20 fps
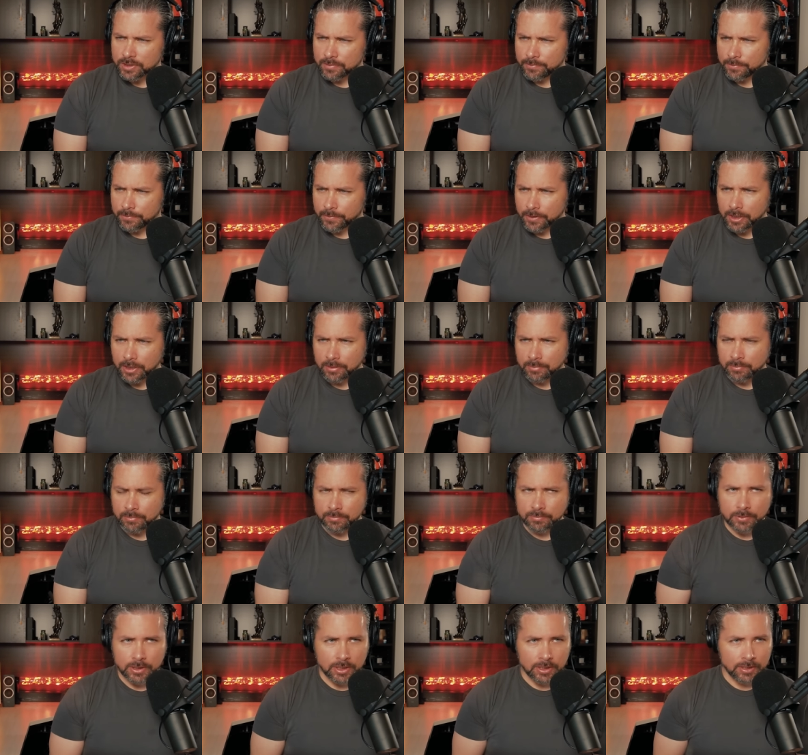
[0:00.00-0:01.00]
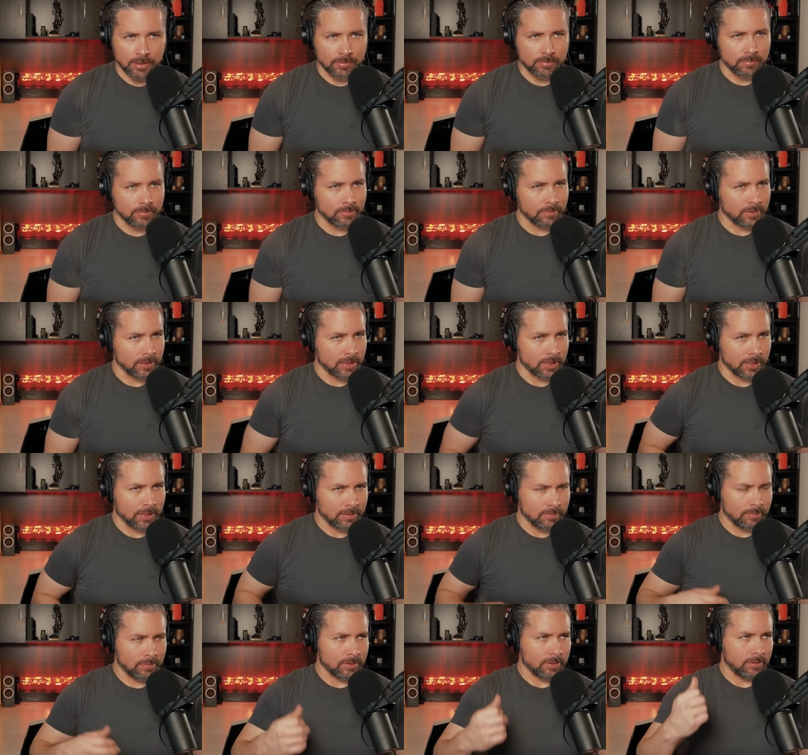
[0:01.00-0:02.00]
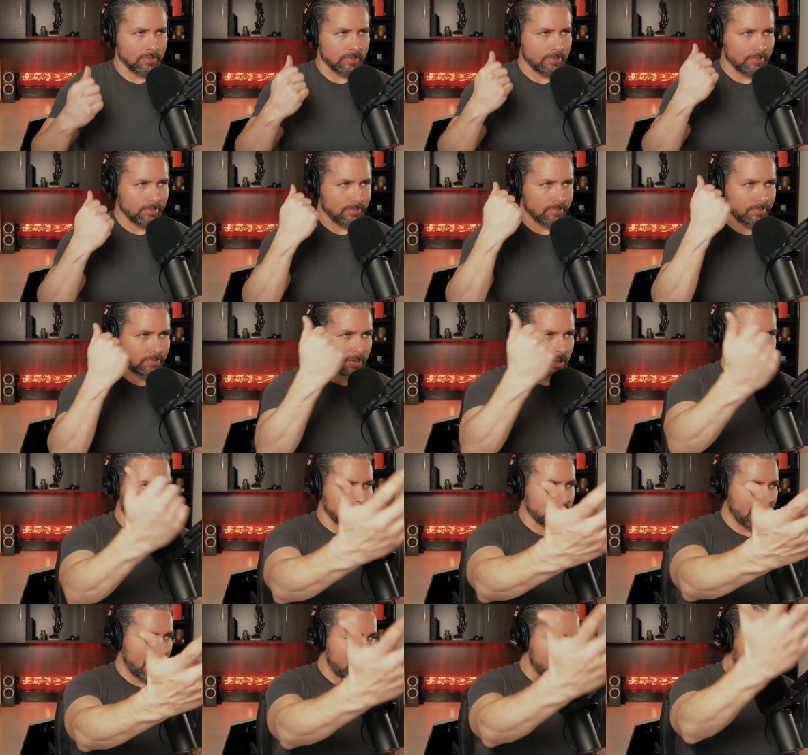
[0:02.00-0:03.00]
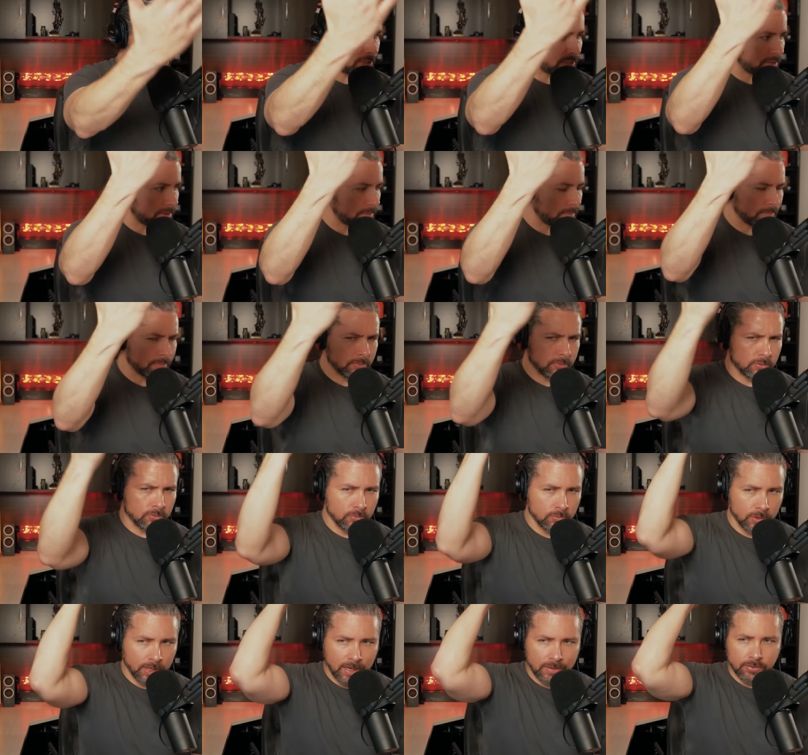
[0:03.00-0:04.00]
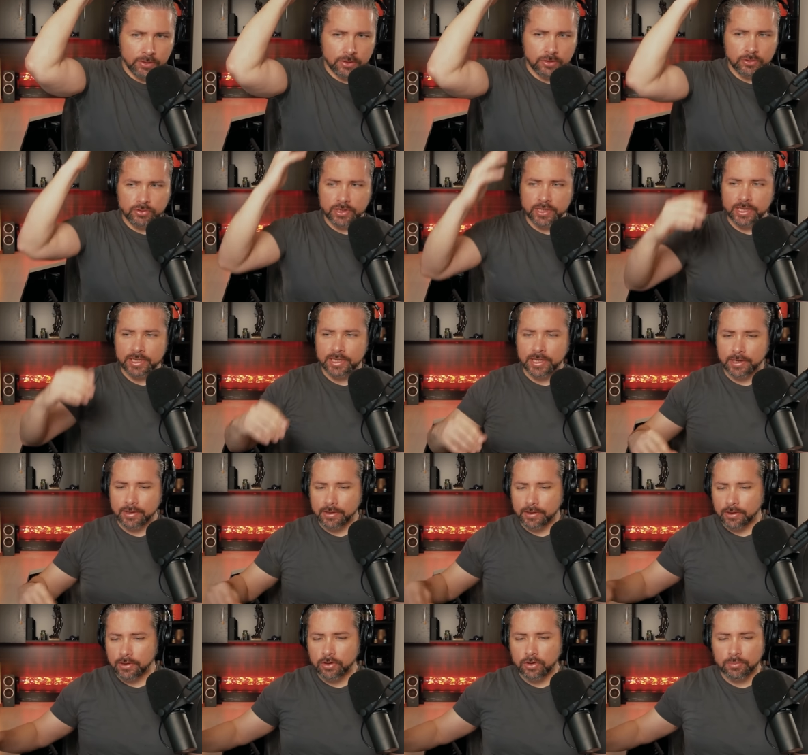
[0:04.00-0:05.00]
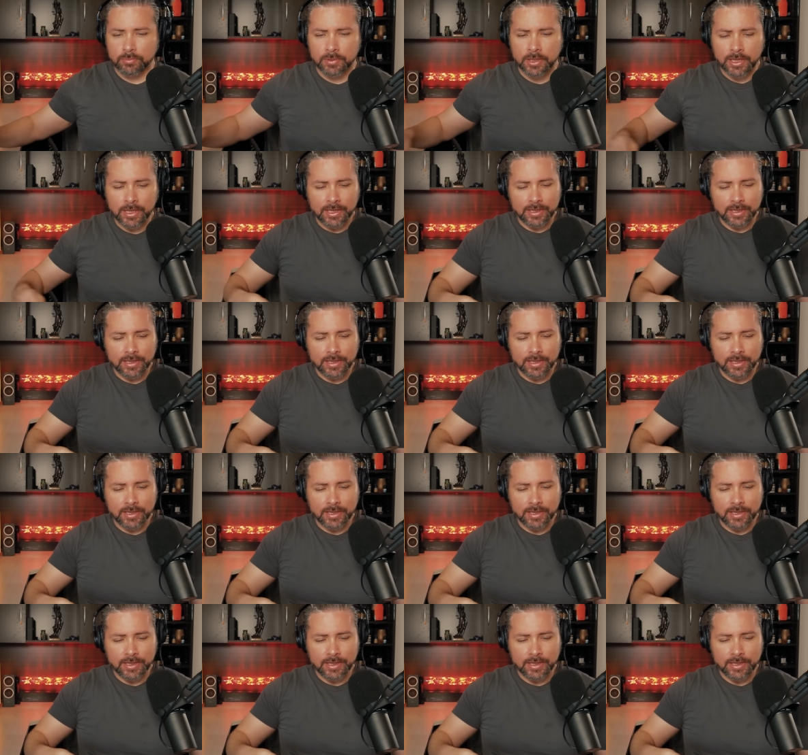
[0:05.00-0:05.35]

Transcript: from the the damaged whatever Katrina did to their home.